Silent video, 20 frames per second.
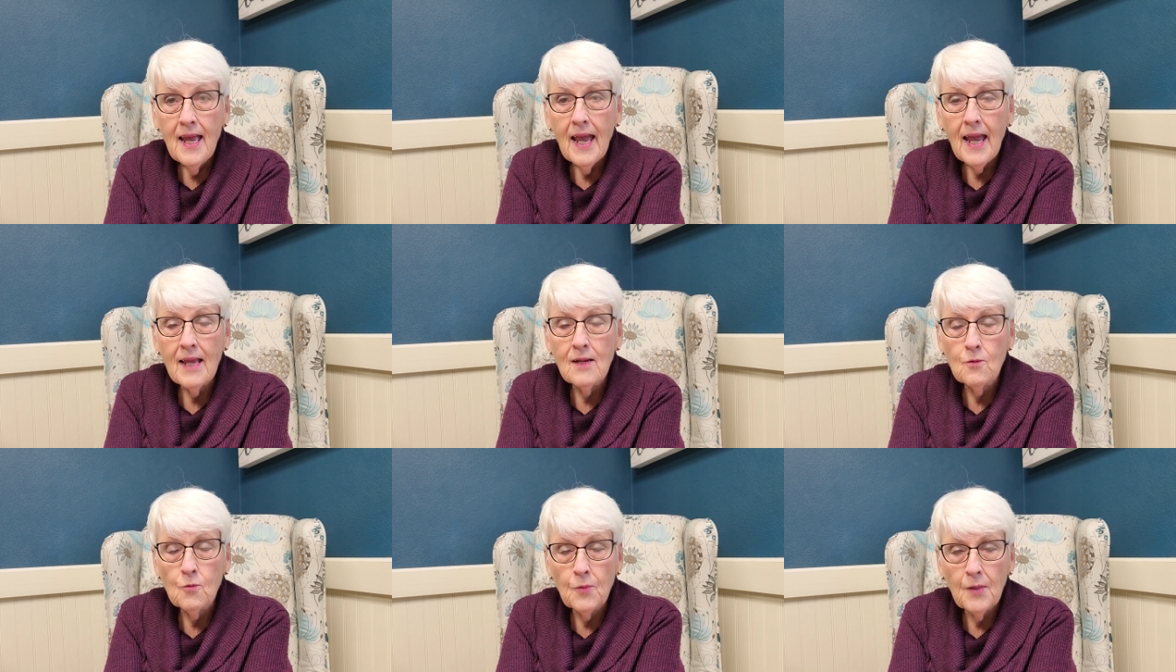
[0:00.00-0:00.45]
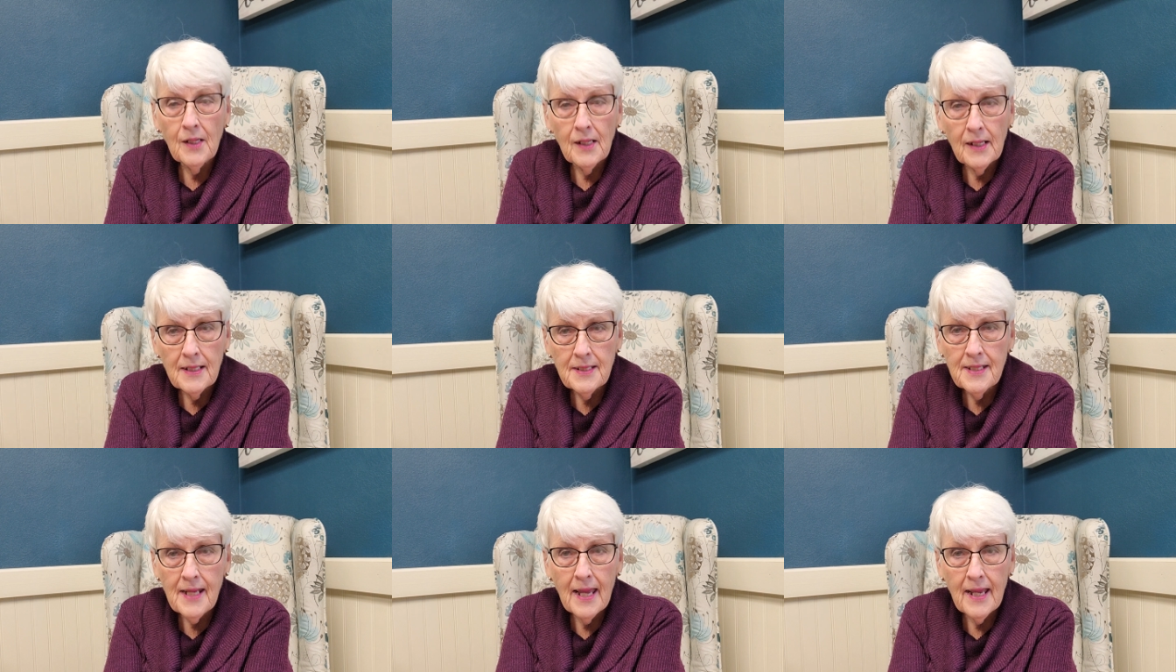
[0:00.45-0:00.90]
and
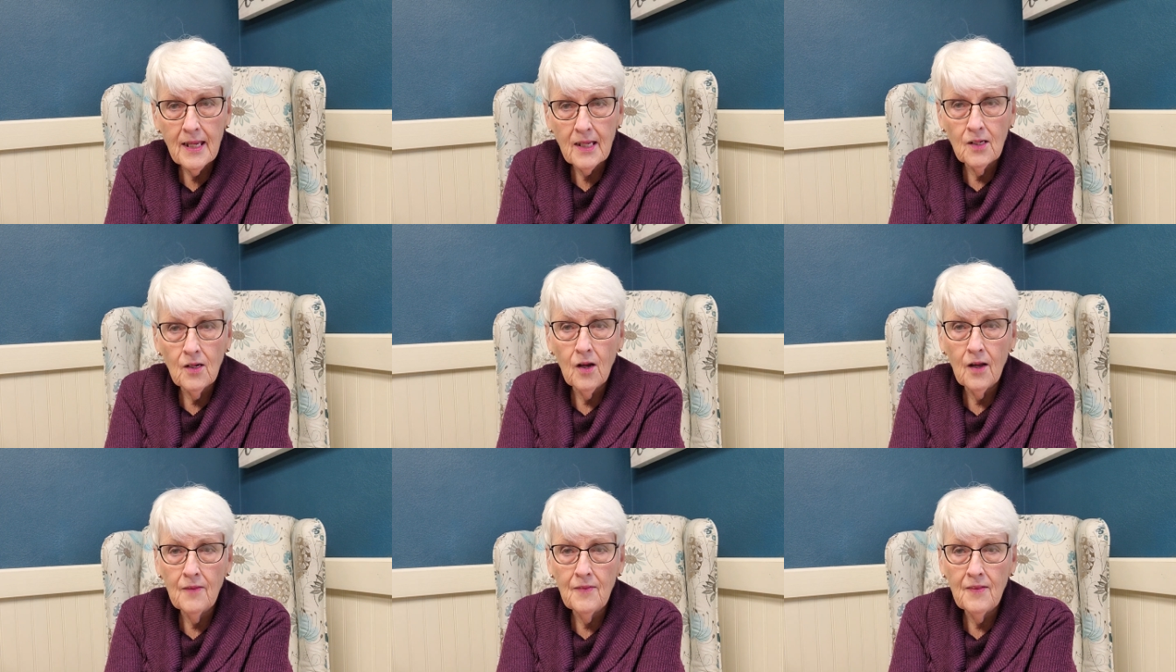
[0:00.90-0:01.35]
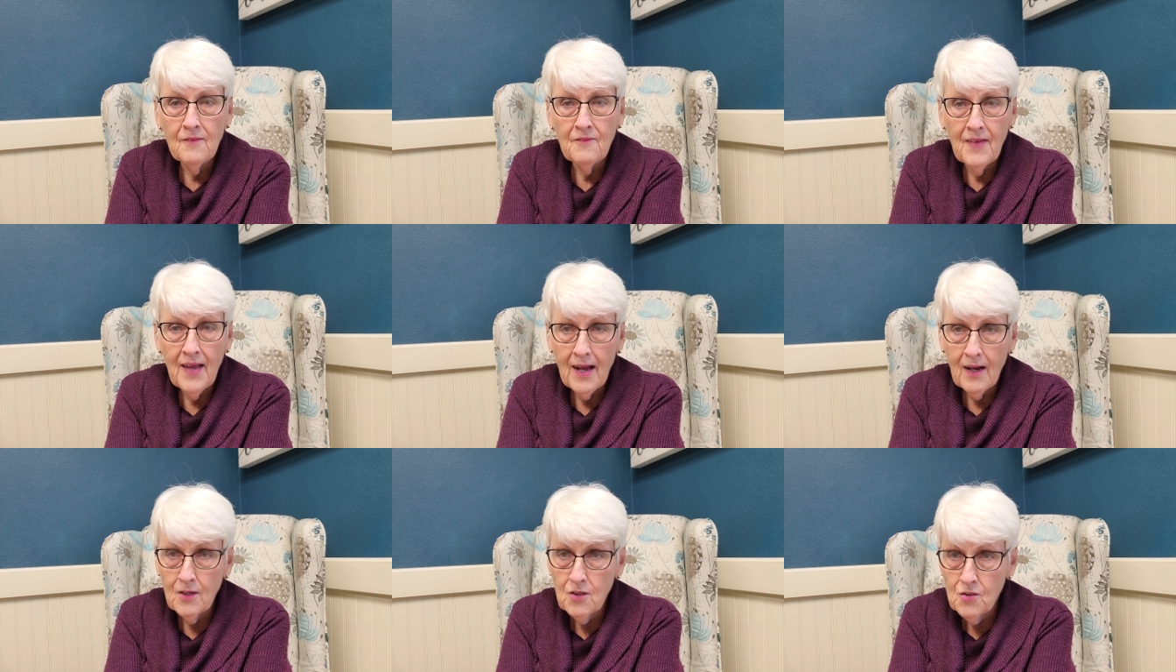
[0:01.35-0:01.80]
really taken on the
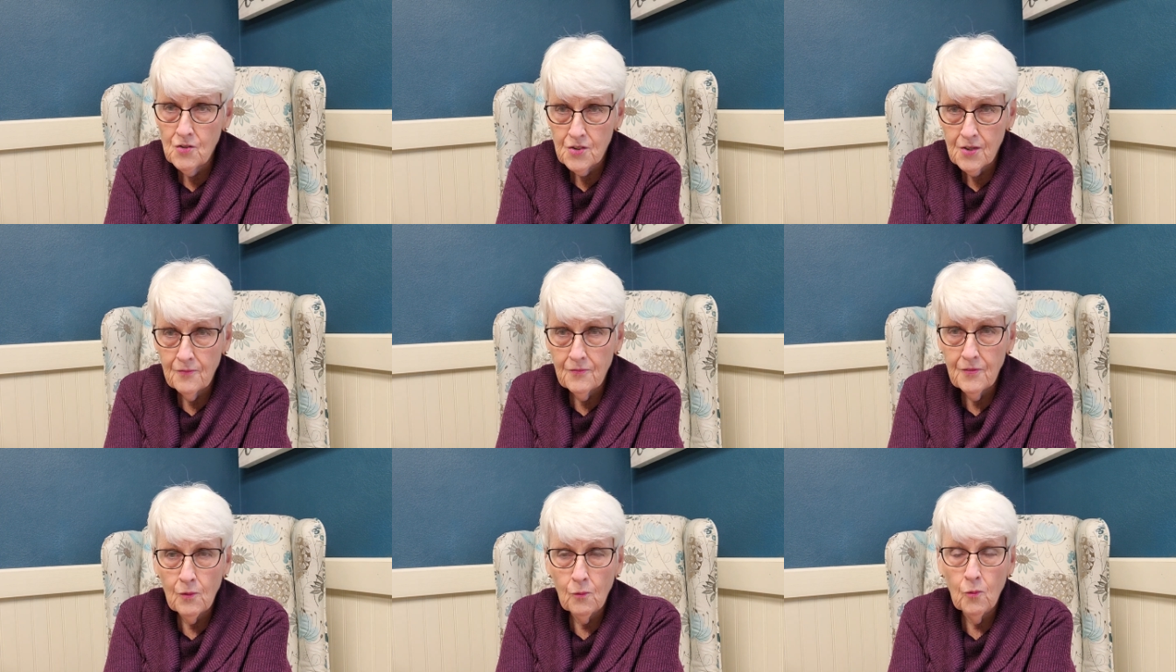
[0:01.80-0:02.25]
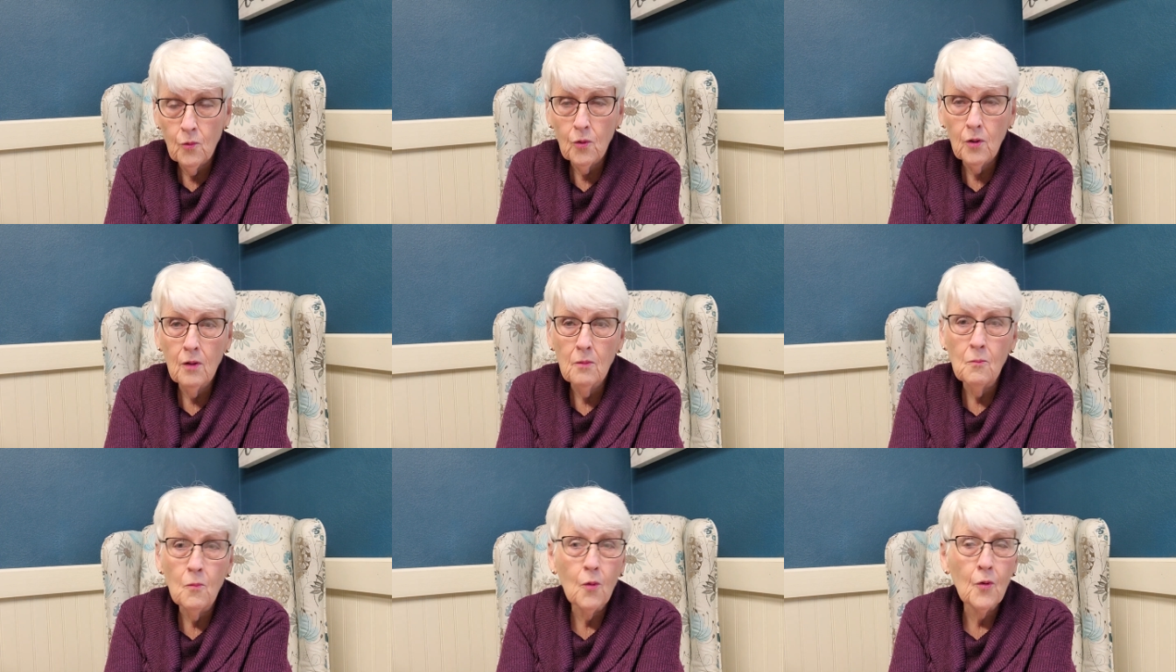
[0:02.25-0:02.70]
values of the
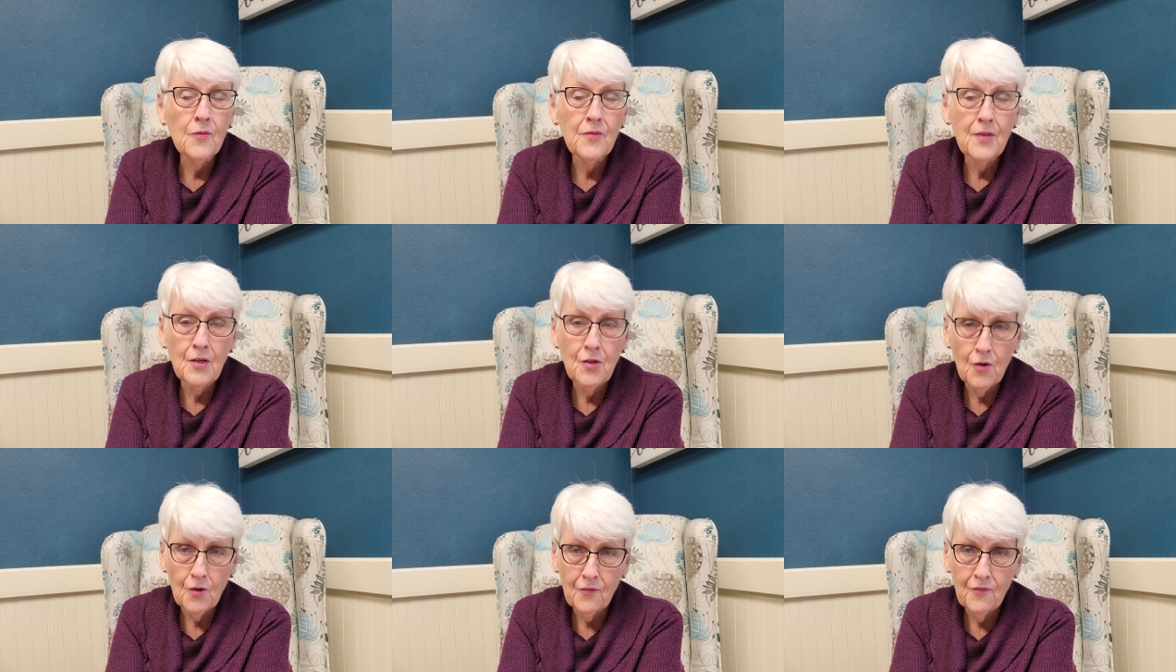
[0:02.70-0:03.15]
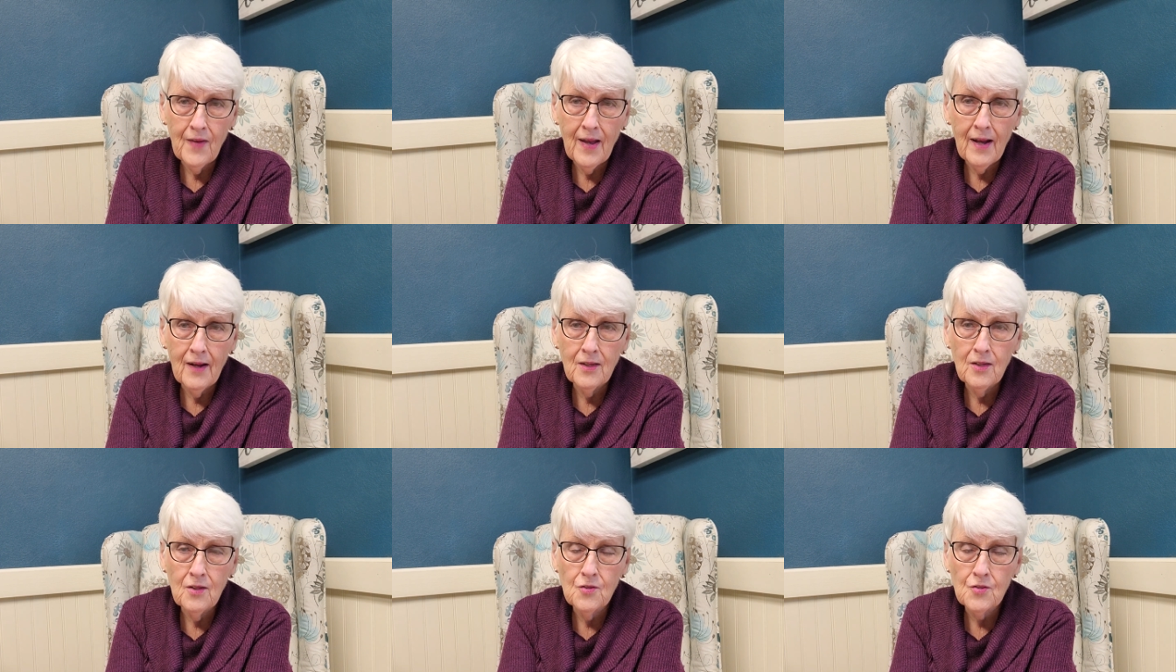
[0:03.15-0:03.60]
world more than your
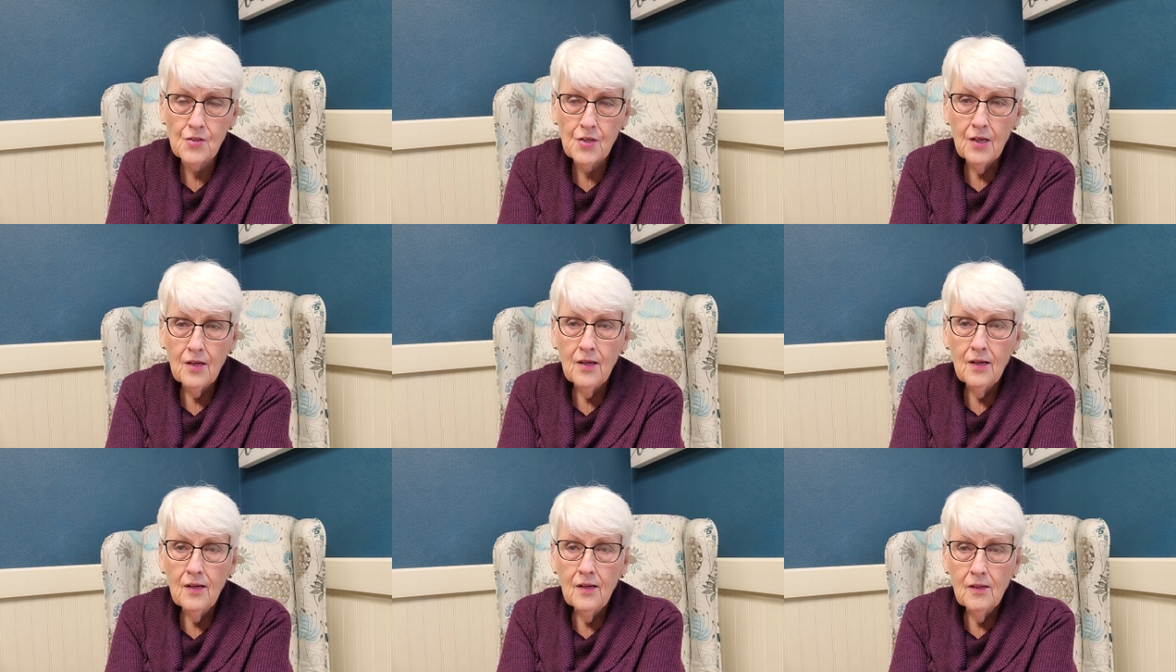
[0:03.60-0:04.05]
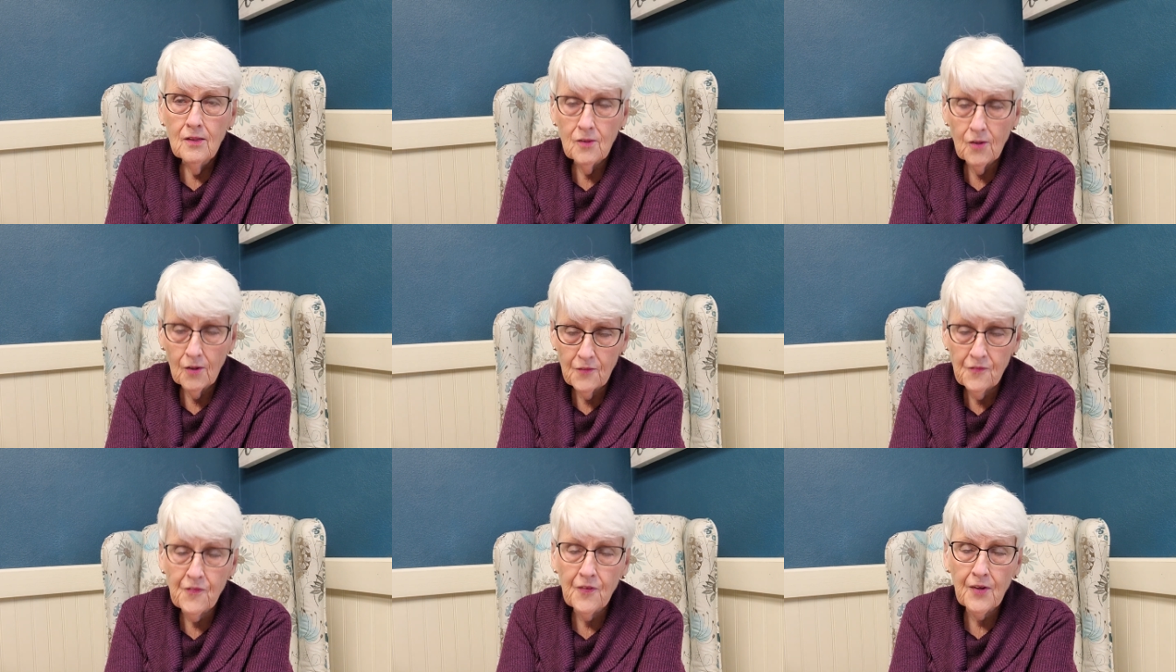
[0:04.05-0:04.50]
values.
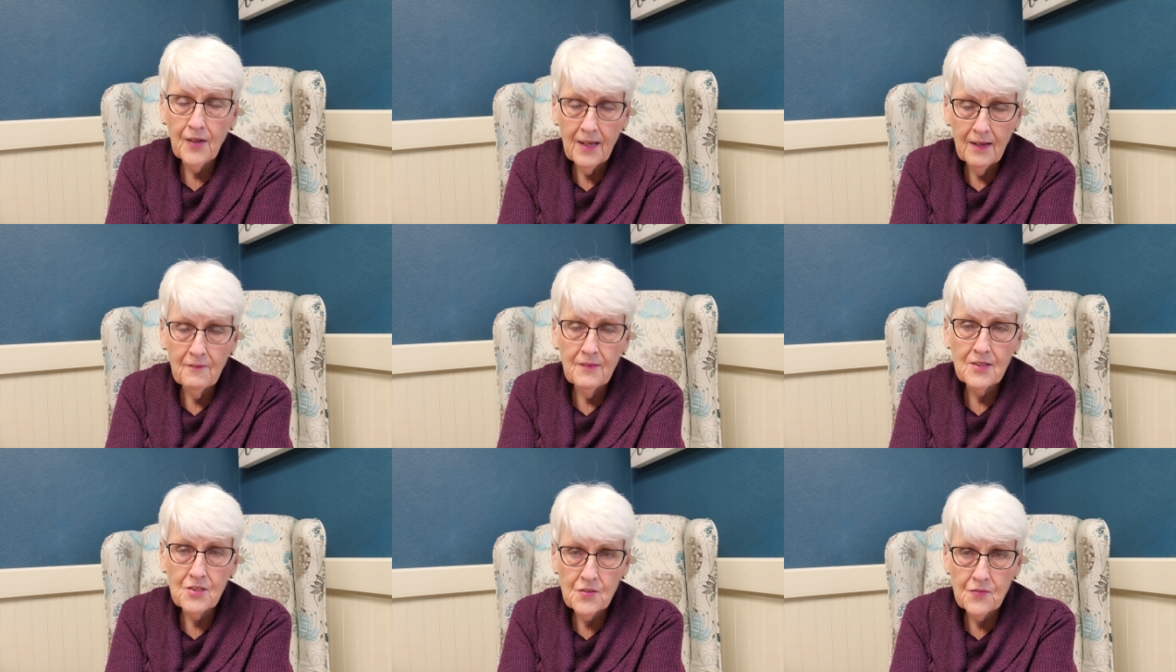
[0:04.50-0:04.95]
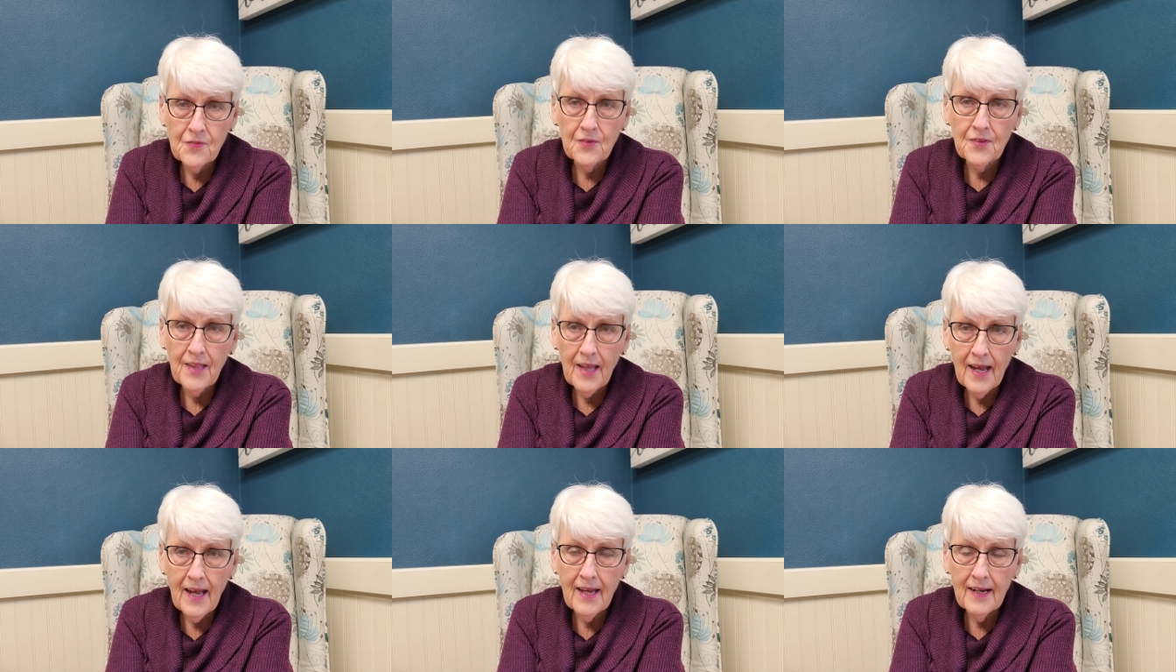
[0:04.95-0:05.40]
Lord, forgive us for
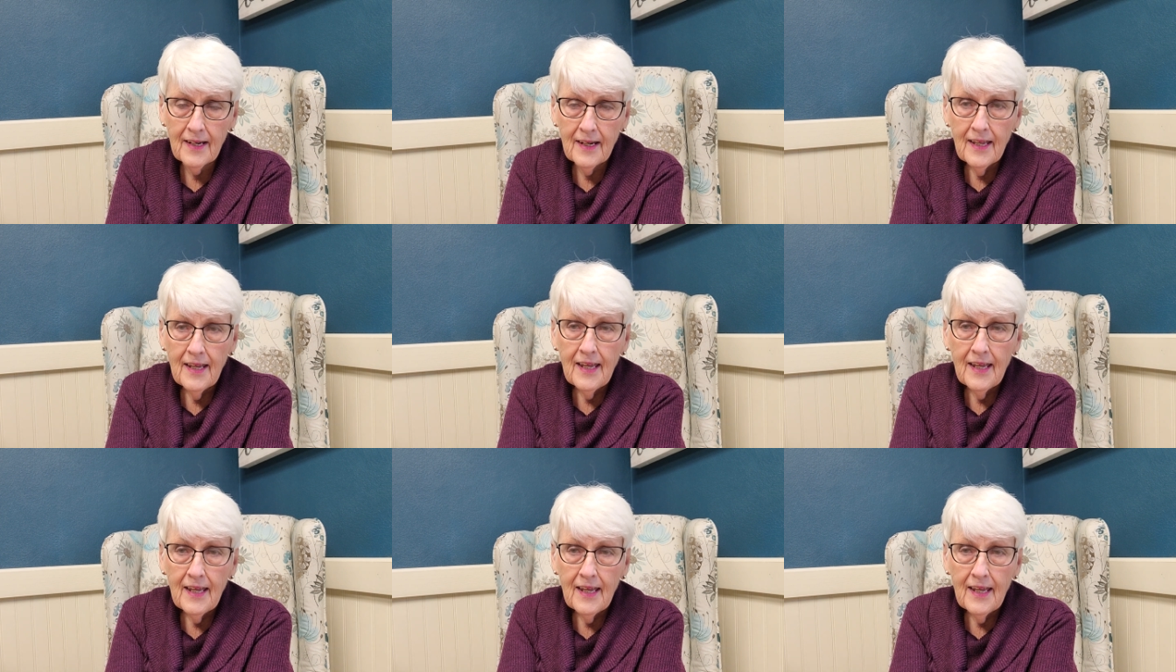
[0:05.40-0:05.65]
that.